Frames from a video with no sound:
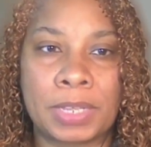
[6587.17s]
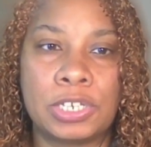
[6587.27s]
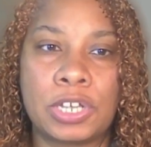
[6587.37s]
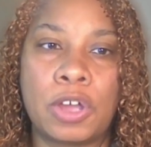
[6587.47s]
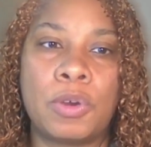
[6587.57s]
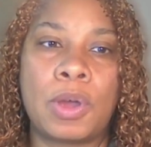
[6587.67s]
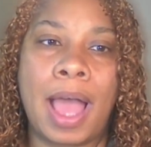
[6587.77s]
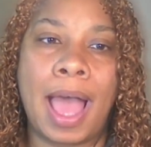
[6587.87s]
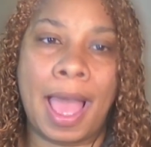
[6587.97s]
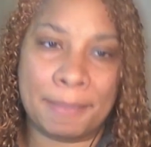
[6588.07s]
So
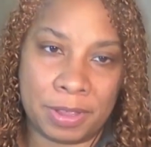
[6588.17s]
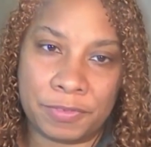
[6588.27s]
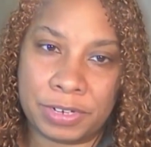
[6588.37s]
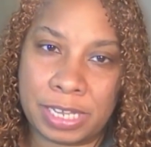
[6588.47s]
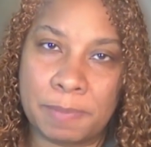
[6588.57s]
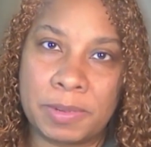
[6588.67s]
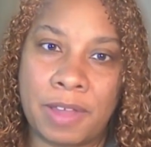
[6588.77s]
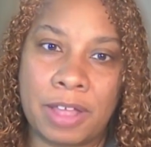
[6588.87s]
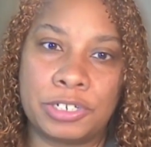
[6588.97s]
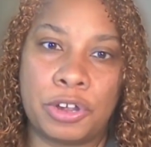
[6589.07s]
I move
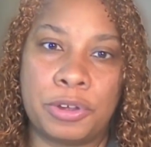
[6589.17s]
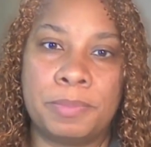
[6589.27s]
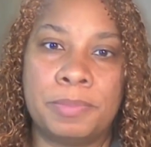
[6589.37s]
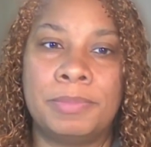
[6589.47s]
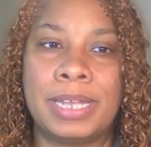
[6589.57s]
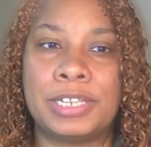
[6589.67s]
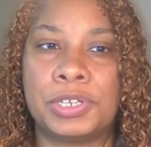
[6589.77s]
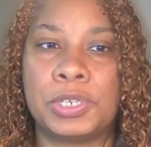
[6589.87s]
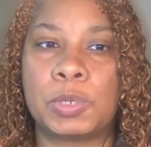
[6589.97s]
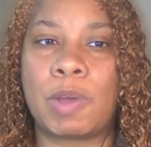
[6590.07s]
receptive knowledge home, and
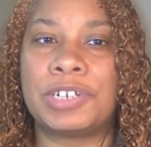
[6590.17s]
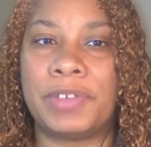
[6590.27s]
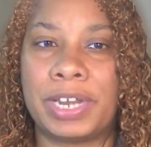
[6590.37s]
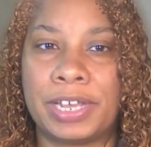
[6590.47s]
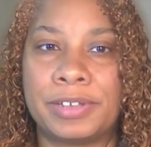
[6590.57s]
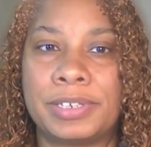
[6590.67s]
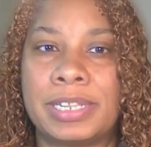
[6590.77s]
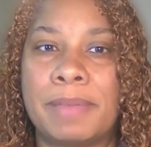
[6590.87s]
students watch videos.